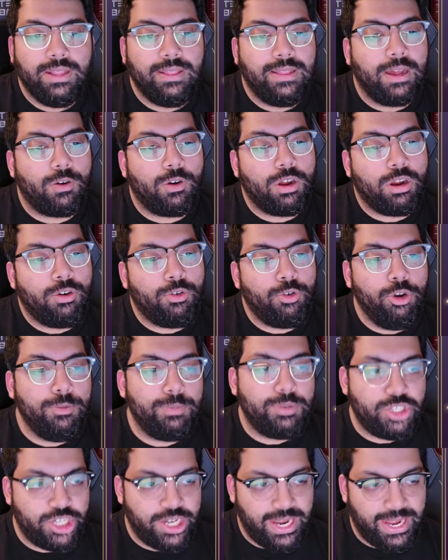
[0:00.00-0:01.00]
there are
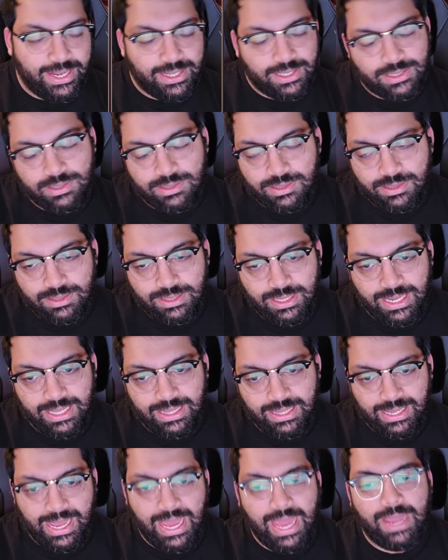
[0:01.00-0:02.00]
group checks
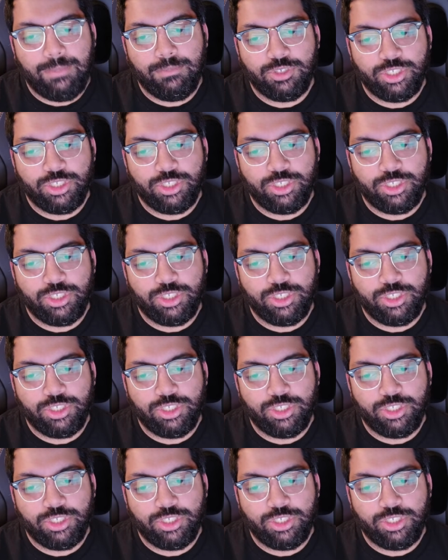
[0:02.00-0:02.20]
in the game.